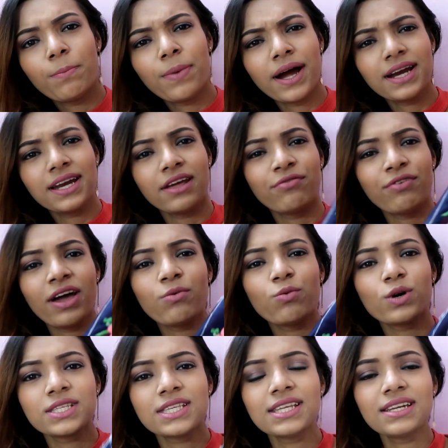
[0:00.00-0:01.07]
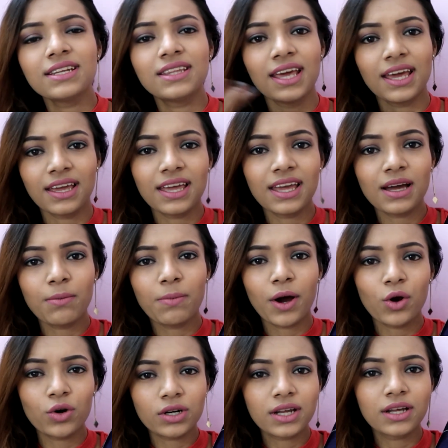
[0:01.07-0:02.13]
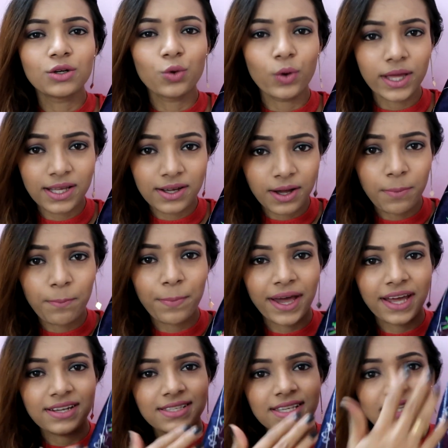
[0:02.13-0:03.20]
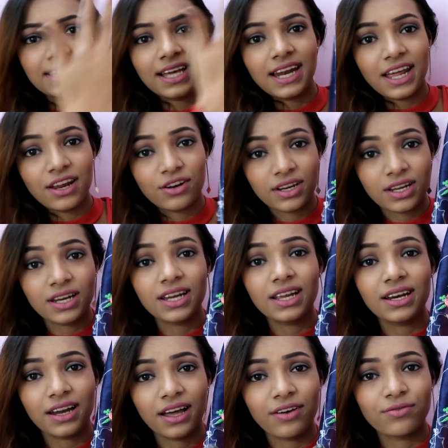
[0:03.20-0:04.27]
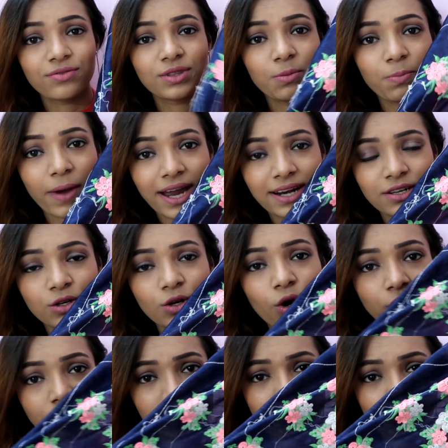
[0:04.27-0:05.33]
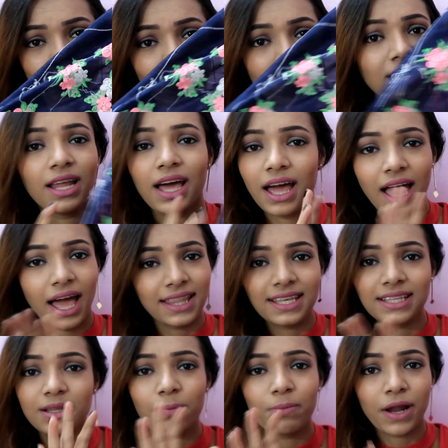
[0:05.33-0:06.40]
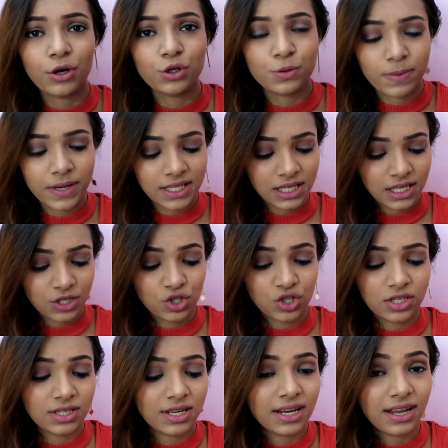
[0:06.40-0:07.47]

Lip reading: But if I wasn't thinking about doing a comparison, then I really love the pattern on this one. I think the blouse piece is just